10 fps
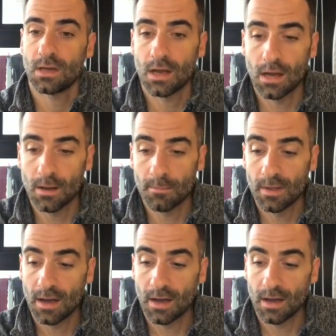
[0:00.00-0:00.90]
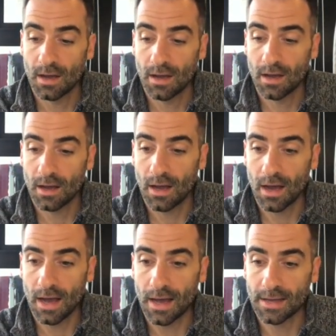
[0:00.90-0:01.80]
Um,
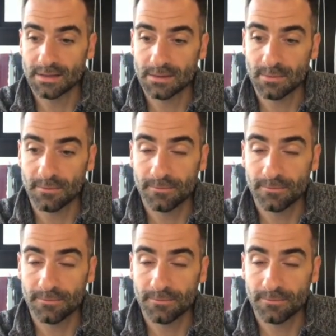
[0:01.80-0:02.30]
I did my